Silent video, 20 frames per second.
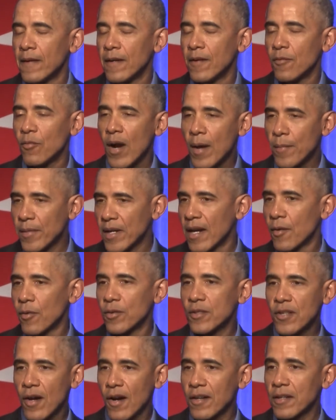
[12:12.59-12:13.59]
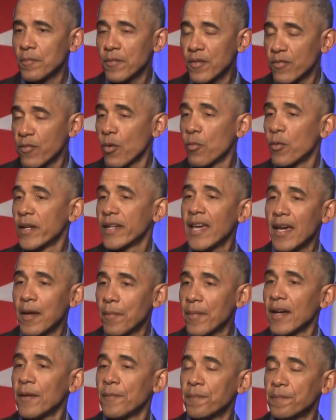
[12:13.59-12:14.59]
Ram and I were talking before we
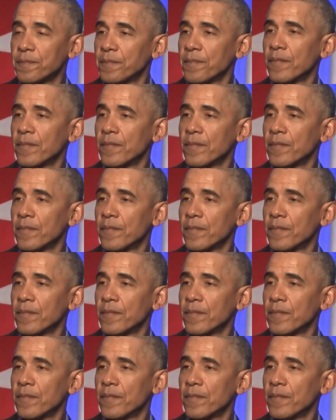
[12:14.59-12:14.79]
came out,